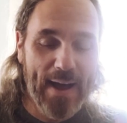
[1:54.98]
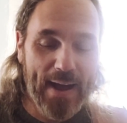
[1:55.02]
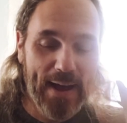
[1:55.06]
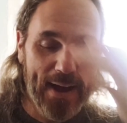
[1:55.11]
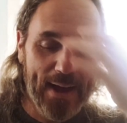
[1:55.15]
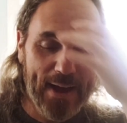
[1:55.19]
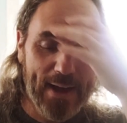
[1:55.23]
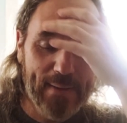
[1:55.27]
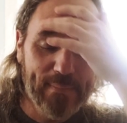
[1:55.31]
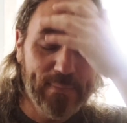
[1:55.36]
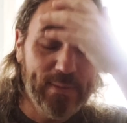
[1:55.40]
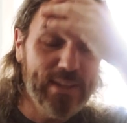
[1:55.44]

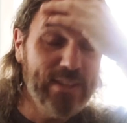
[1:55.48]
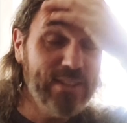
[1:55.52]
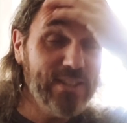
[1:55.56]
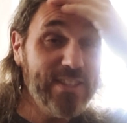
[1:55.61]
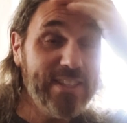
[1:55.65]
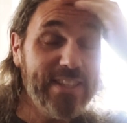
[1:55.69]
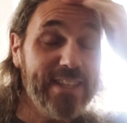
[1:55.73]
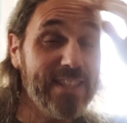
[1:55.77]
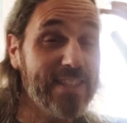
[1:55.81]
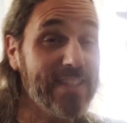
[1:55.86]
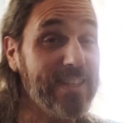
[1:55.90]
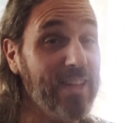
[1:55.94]
um,
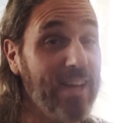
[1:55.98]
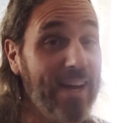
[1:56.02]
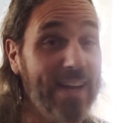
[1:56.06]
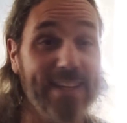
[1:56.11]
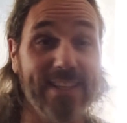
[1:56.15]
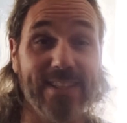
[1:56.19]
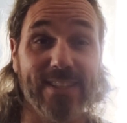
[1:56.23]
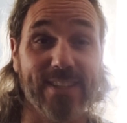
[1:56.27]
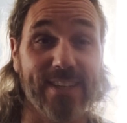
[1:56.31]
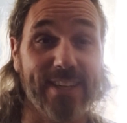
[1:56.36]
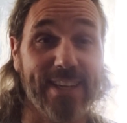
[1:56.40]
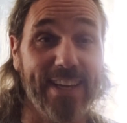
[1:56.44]
usually it's a lot
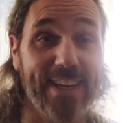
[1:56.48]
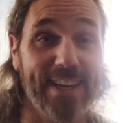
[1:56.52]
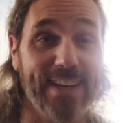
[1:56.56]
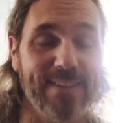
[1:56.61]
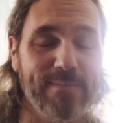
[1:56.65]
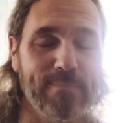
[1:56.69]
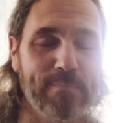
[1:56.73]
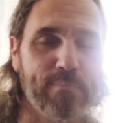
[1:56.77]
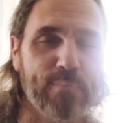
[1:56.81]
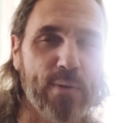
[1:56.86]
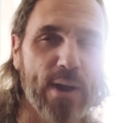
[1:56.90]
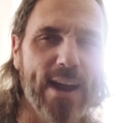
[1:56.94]
easier to
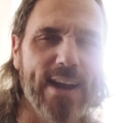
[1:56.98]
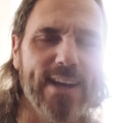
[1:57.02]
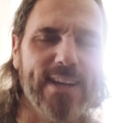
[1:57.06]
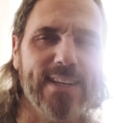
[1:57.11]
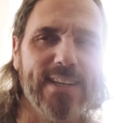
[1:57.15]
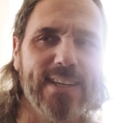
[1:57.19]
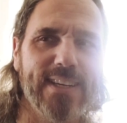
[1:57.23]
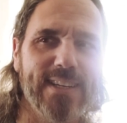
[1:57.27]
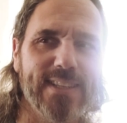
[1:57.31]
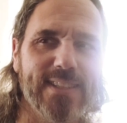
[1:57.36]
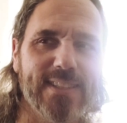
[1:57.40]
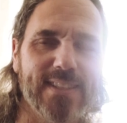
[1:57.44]
get
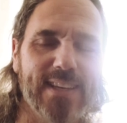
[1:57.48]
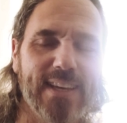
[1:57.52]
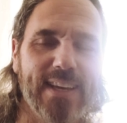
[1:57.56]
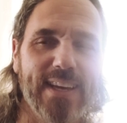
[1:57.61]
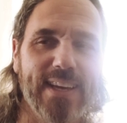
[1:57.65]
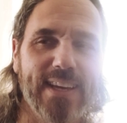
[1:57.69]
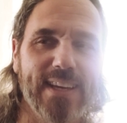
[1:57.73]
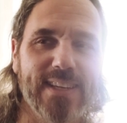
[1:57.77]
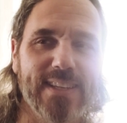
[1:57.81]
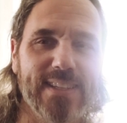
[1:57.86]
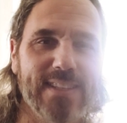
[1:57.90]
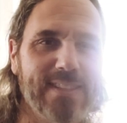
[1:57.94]
branded as
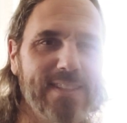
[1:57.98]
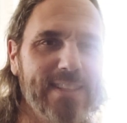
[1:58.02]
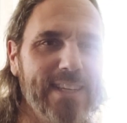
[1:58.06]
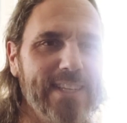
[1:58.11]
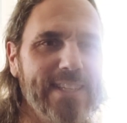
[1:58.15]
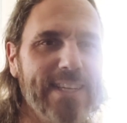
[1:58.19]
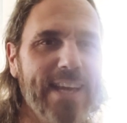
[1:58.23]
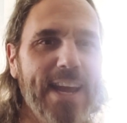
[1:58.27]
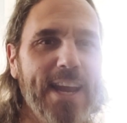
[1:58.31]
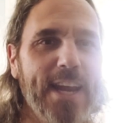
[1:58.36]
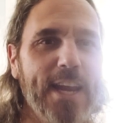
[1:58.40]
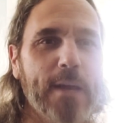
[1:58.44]
a
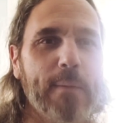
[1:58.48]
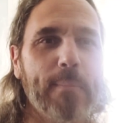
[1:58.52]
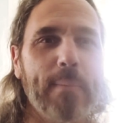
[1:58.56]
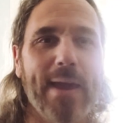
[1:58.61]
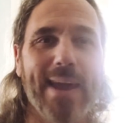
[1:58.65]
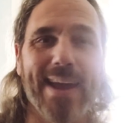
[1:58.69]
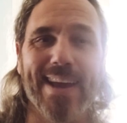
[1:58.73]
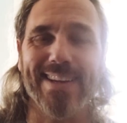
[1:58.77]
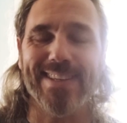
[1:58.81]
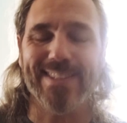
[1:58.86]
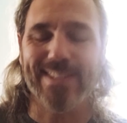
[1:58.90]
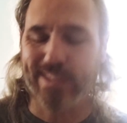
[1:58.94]
satanic
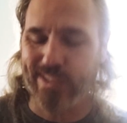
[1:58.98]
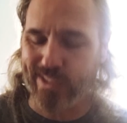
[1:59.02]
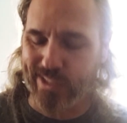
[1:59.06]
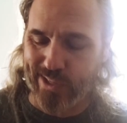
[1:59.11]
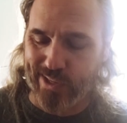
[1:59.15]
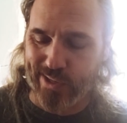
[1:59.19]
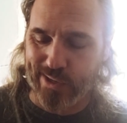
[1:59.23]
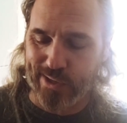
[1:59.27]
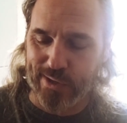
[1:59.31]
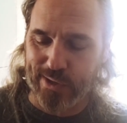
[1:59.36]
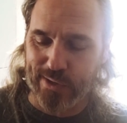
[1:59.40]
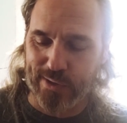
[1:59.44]
band,
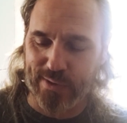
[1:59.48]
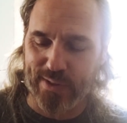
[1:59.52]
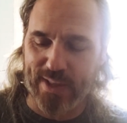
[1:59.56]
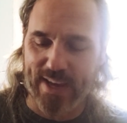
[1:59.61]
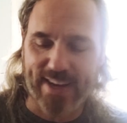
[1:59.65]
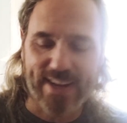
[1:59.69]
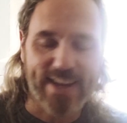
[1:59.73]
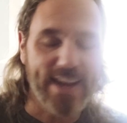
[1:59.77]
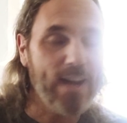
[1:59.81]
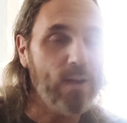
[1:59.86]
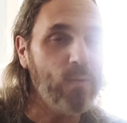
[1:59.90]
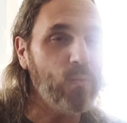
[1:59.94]
so
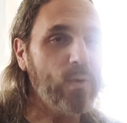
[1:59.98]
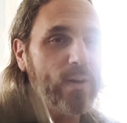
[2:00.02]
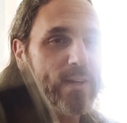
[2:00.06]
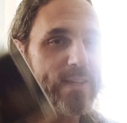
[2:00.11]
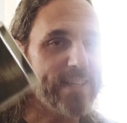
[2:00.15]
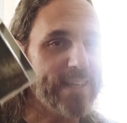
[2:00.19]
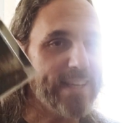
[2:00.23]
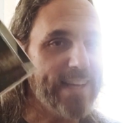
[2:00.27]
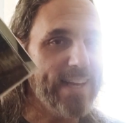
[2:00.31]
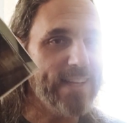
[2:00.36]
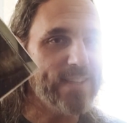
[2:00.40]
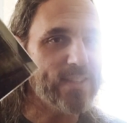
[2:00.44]
that kind of
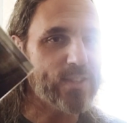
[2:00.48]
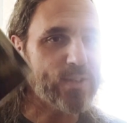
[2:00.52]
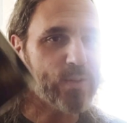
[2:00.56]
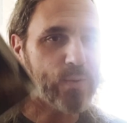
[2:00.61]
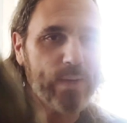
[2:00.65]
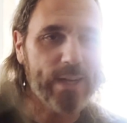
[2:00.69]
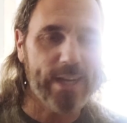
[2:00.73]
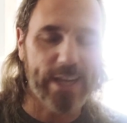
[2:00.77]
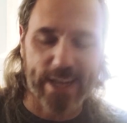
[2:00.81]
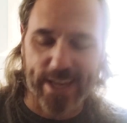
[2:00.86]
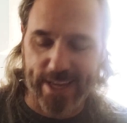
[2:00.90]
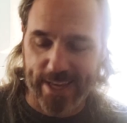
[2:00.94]
worked against
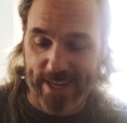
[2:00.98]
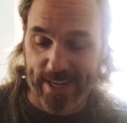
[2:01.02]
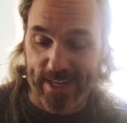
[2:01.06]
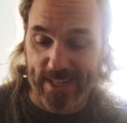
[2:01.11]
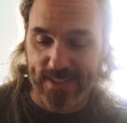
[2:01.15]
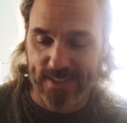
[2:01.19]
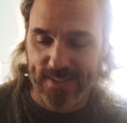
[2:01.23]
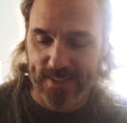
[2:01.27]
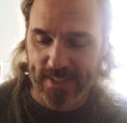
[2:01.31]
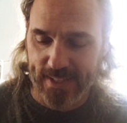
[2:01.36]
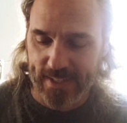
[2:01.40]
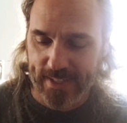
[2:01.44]
Creed, I
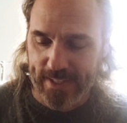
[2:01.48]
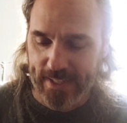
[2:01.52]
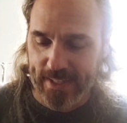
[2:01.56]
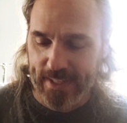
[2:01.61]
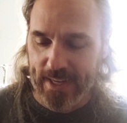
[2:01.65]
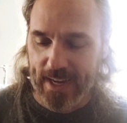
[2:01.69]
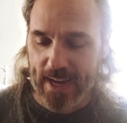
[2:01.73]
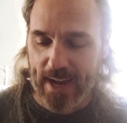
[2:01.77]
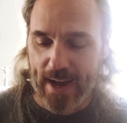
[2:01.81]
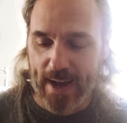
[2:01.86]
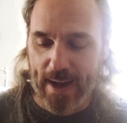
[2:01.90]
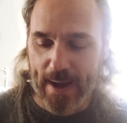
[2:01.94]
guess.
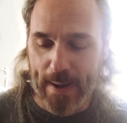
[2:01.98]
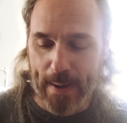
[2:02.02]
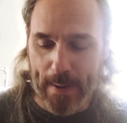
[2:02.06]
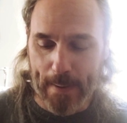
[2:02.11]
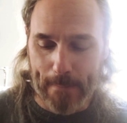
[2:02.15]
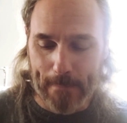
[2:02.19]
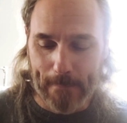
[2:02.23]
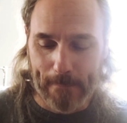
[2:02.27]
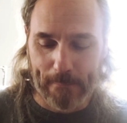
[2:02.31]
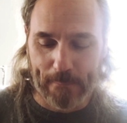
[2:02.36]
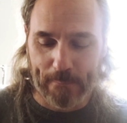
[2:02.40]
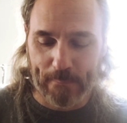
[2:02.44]

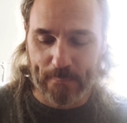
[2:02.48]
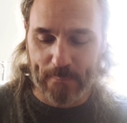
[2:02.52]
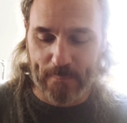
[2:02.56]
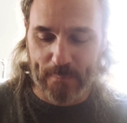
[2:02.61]
Um,